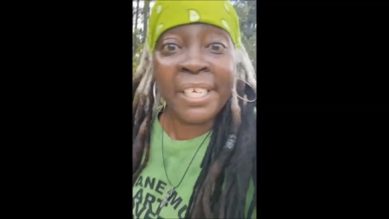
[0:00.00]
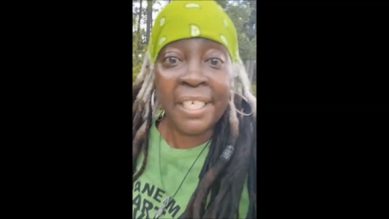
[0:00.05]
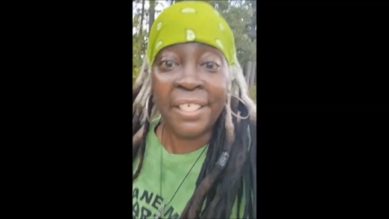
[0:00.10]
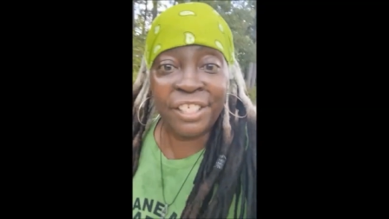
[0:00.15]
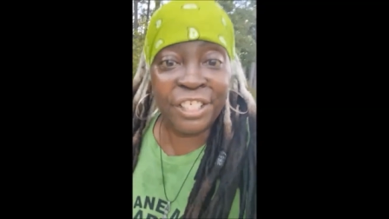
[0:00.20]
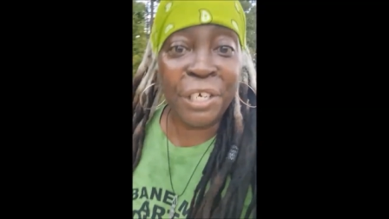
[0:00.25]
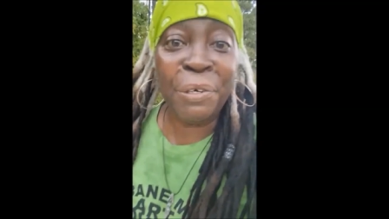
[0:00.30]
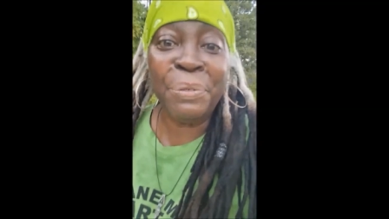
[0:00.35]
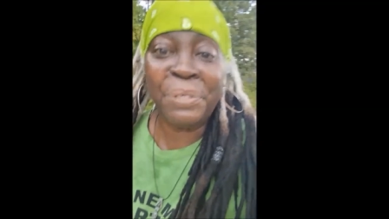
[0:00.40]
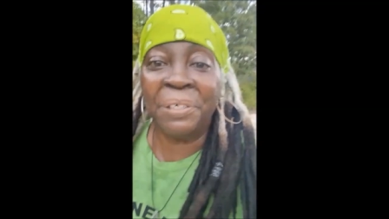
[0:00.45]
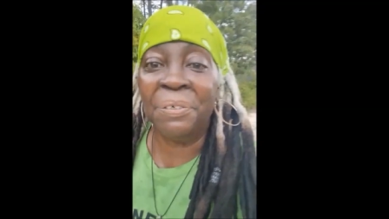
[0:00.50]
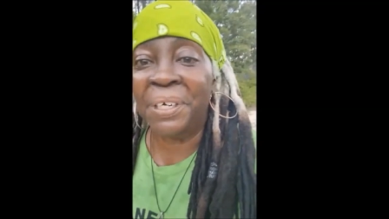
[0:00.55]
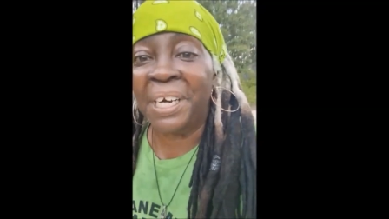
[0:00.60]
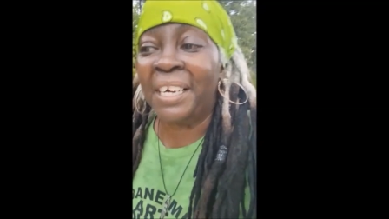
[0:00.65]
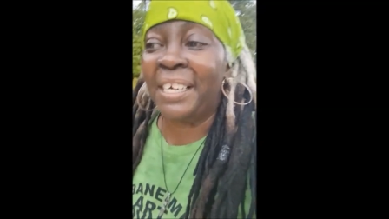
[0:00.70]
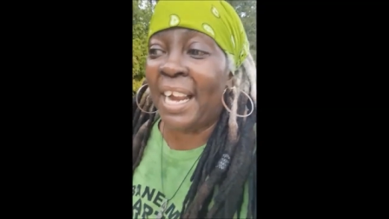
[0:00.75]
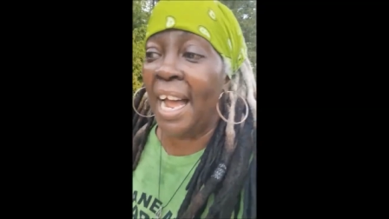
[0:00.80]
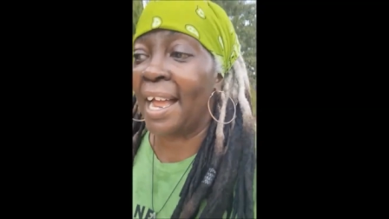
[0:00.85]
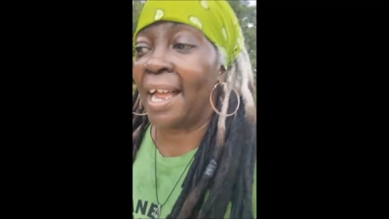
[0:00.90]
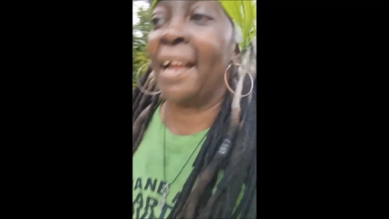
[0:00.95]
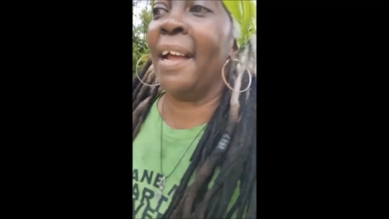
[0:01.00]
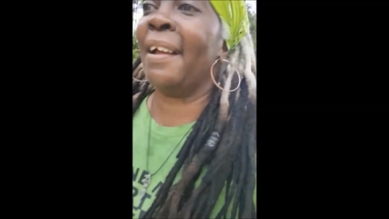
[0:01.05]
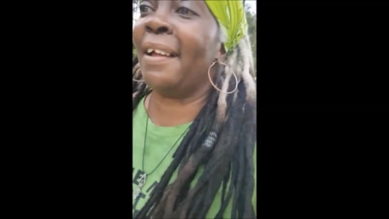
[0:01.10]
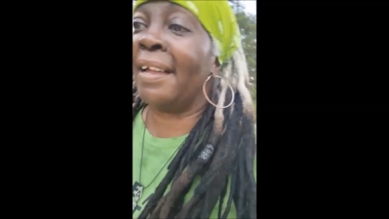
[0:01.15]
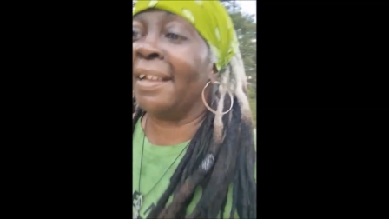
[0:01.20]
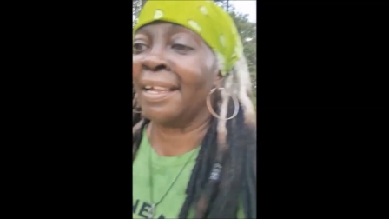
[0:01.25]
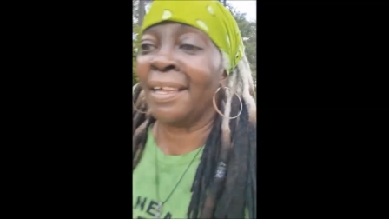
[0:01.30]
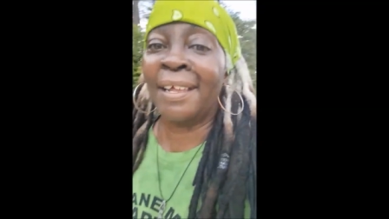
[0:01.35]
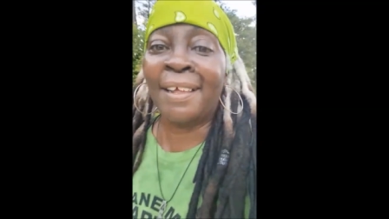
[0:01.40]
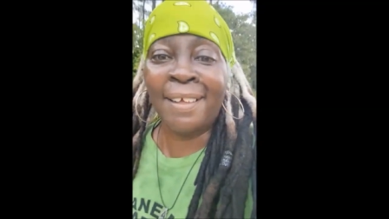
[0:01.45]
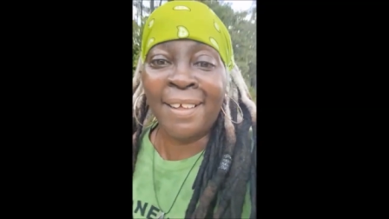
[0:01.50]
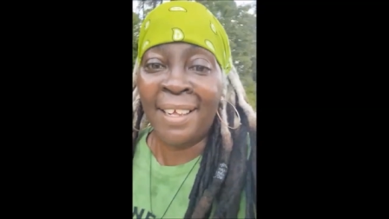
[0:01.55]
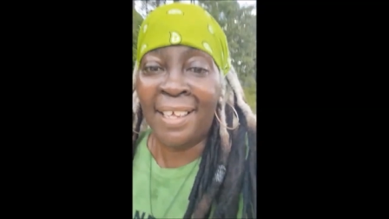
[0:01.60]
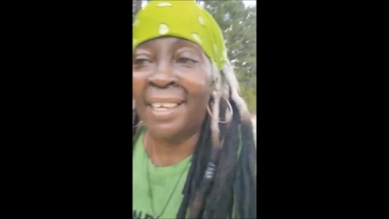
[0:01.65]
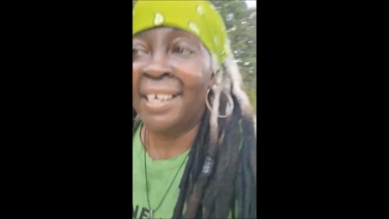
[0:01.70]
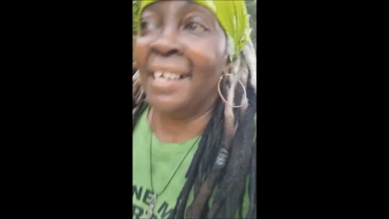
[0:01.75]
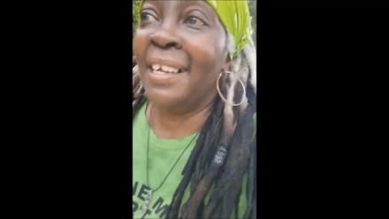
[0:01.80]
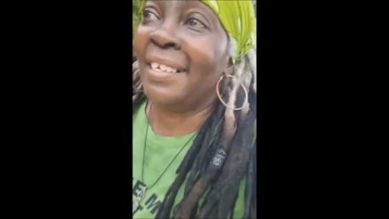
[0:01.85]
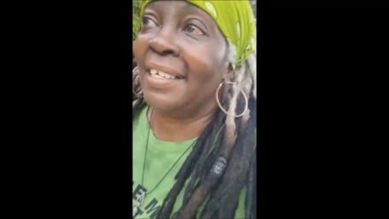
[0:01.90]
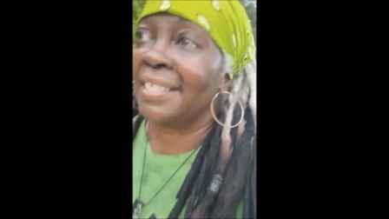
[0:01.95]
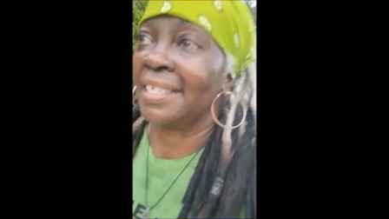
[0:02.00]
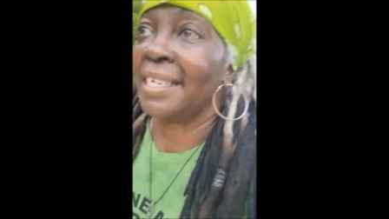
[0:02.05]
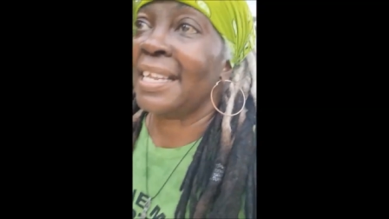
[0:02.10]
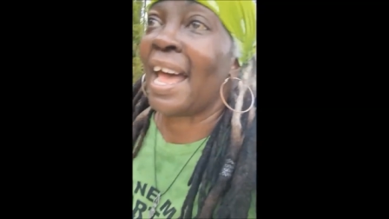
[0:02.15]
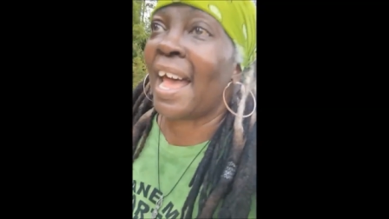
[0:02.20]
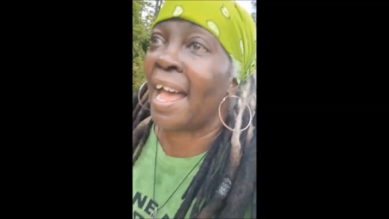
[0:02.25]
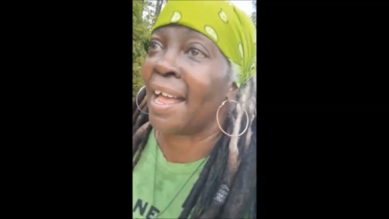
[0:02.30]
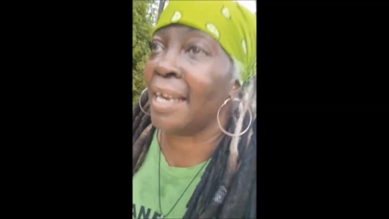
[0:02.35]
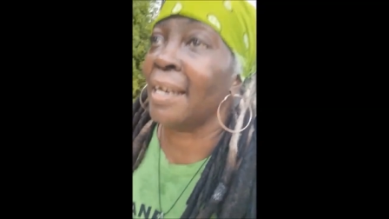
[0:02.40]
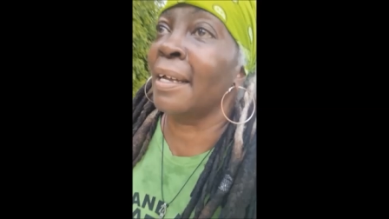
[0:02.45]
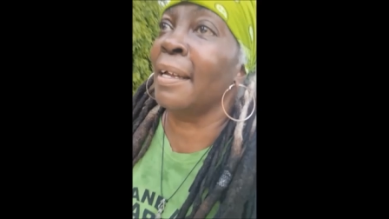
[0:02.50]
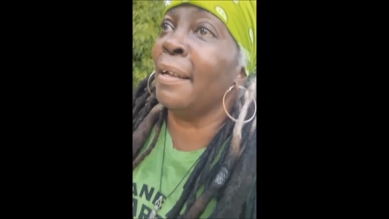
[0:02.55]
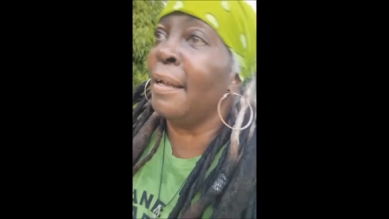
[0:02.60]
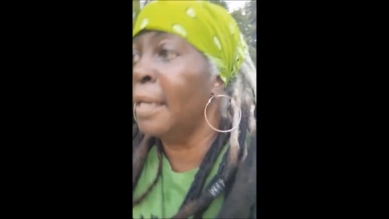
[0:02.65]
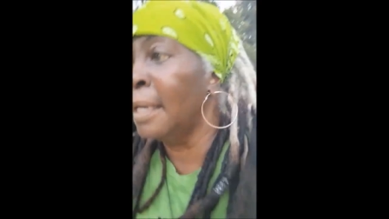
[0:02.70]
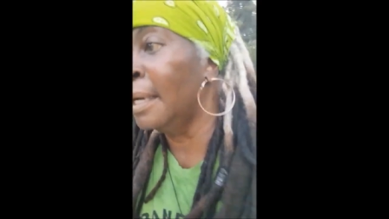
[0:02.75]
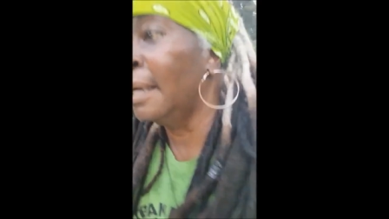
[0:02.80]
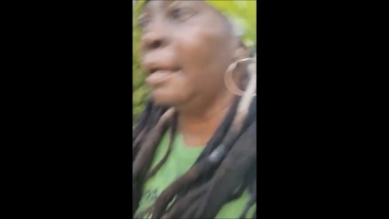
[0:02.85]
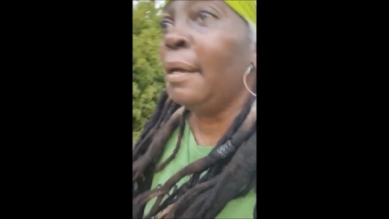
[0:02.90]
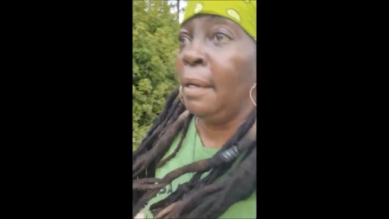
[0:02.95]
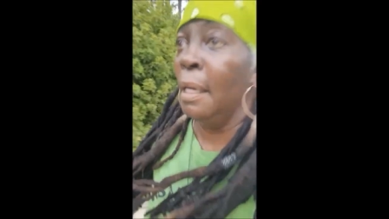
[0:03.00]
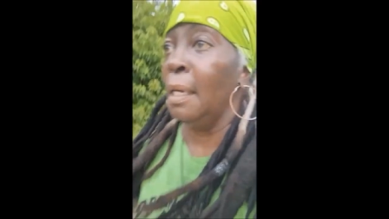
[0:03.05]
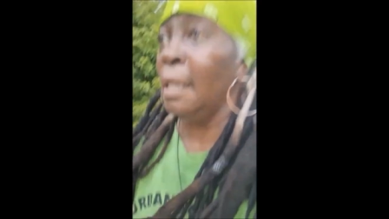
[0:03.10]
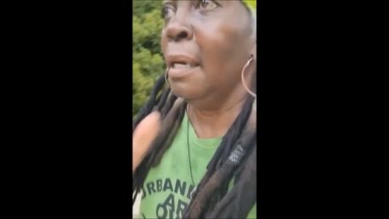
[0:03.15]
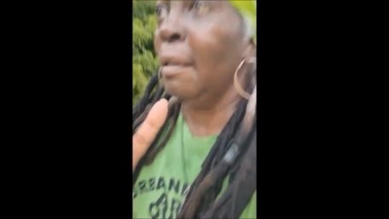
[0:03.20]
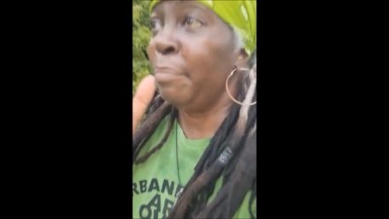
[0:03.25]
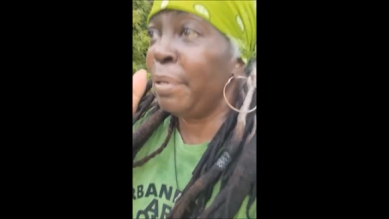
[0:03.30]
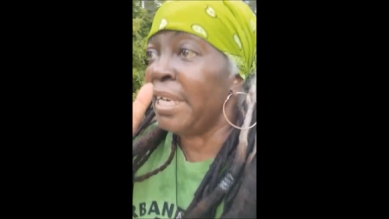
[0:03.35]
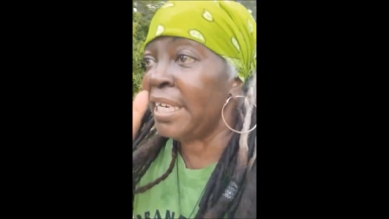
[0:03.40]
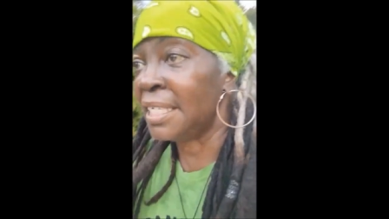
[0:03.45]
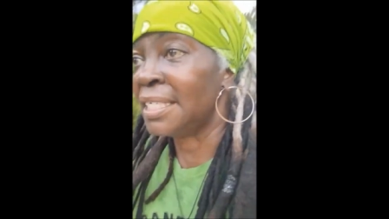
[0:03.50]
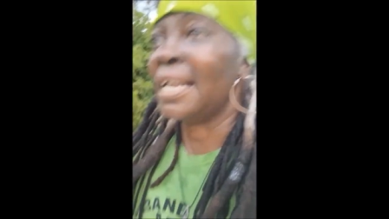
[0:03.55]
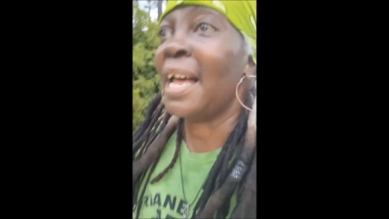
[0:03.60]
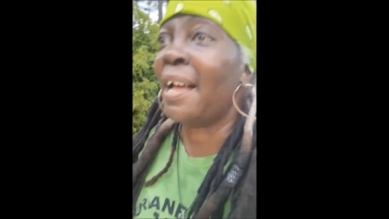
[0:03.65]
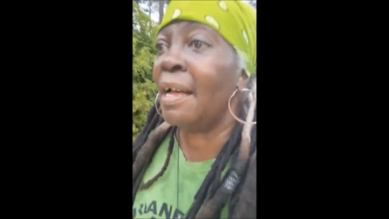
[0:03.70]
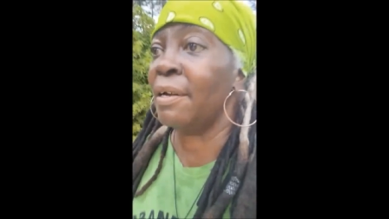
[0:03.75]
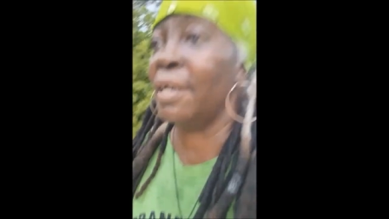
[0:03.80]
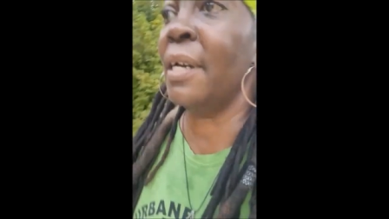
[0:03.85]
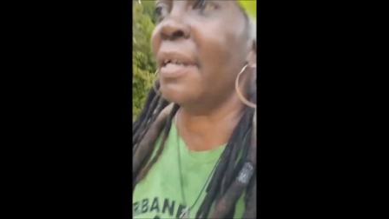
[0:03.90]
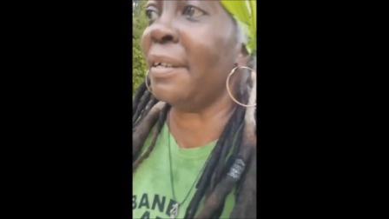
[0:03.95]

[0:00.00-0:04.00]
did you do today? Is that. Peace out.